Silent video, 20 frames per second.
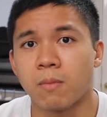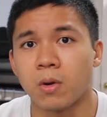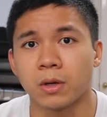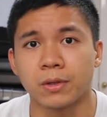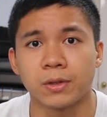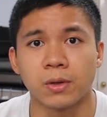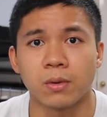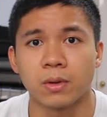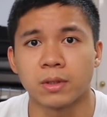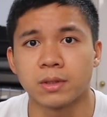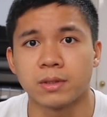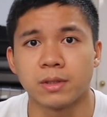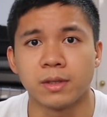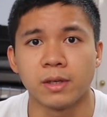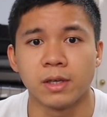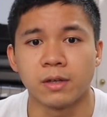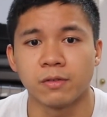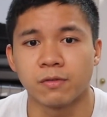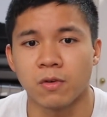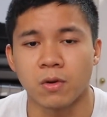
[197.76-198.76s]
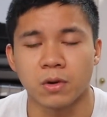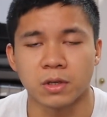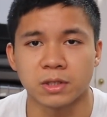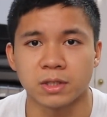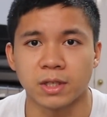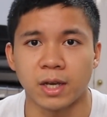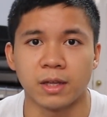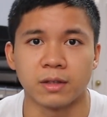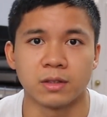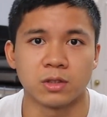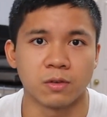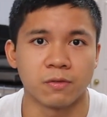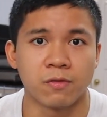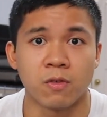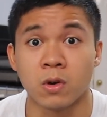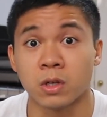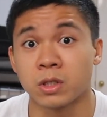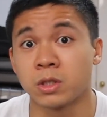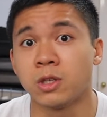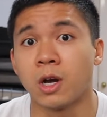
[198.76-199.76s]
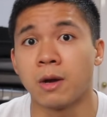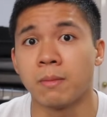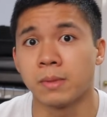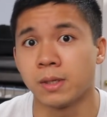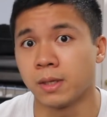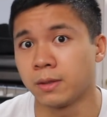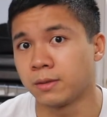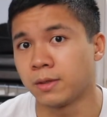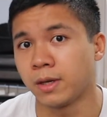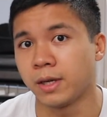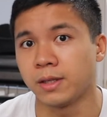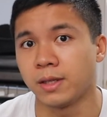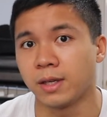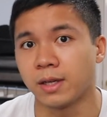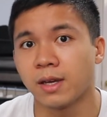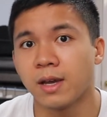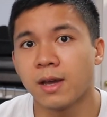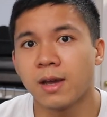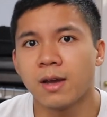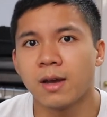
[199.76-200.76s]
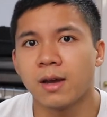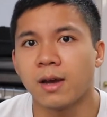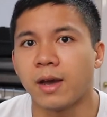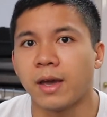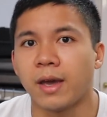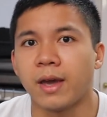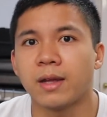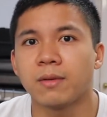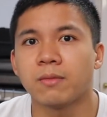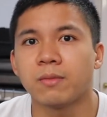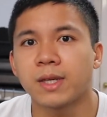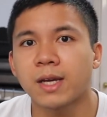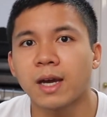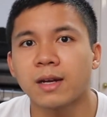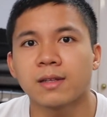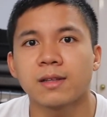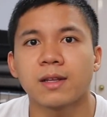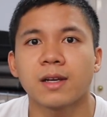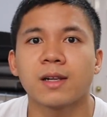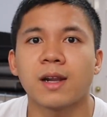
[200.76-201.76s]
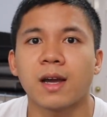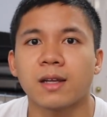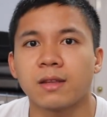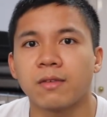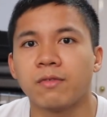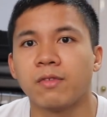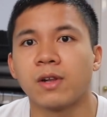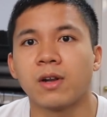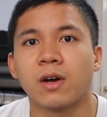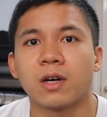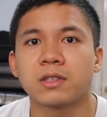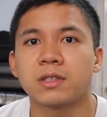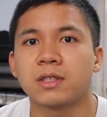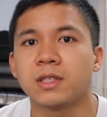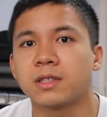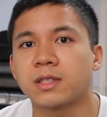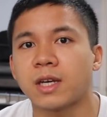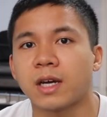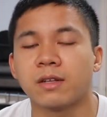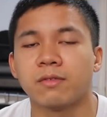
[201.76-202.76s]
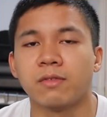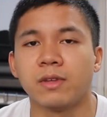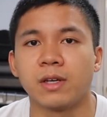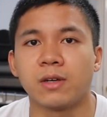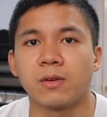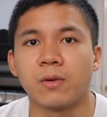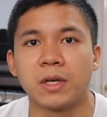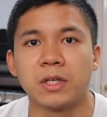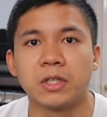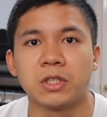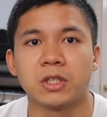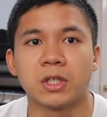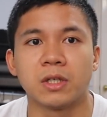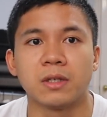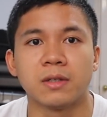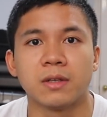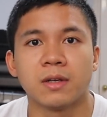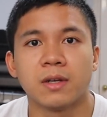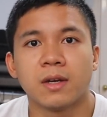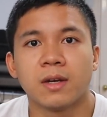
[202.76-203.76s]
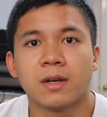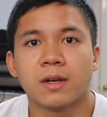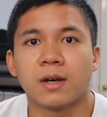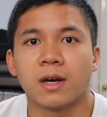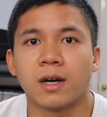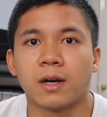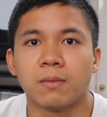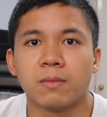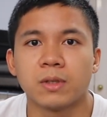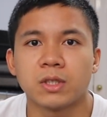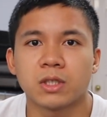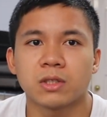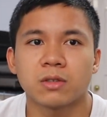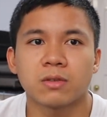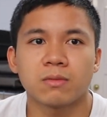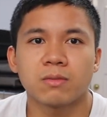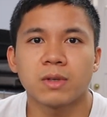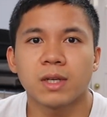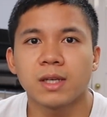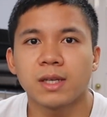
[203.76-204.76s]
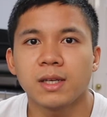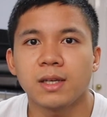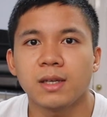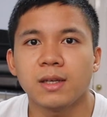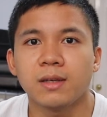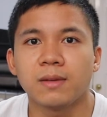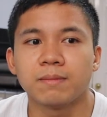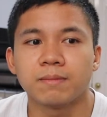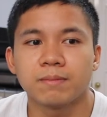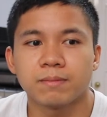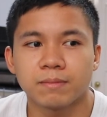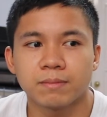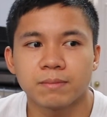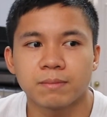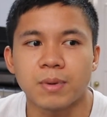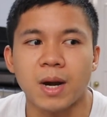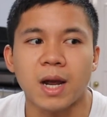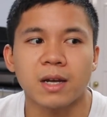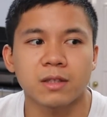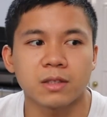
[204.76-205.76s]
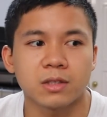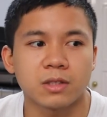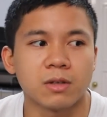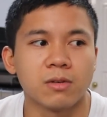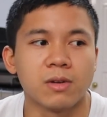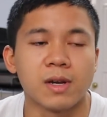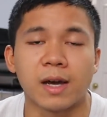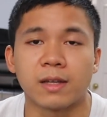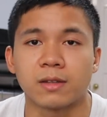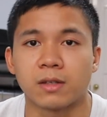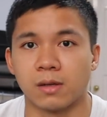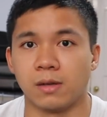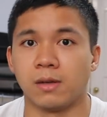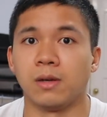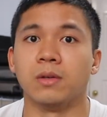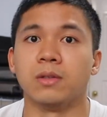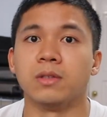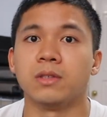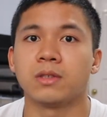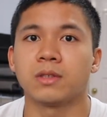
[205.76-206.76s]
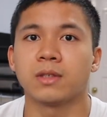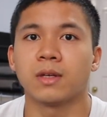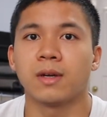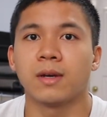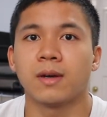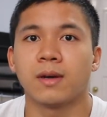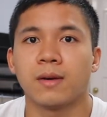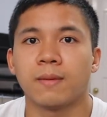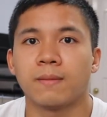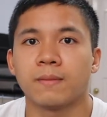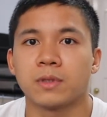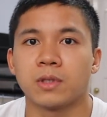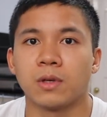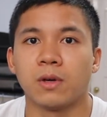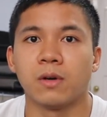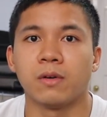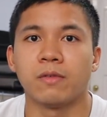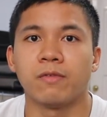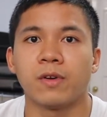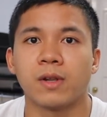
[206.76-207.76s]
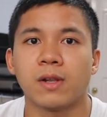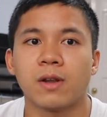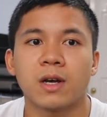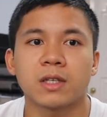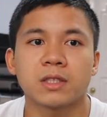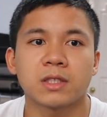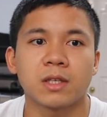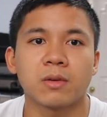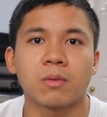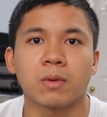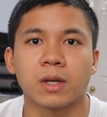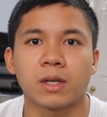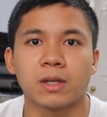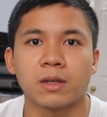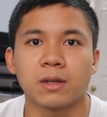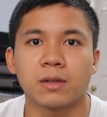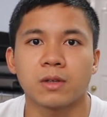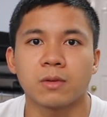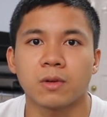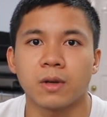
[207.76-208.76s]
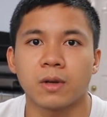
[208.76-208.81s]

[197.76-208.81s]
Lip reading: towards the force end, so force dominant training. And we kind of neglect the velocity side of the equation, which is really practiced through lighter loads. So velocity, we're gonna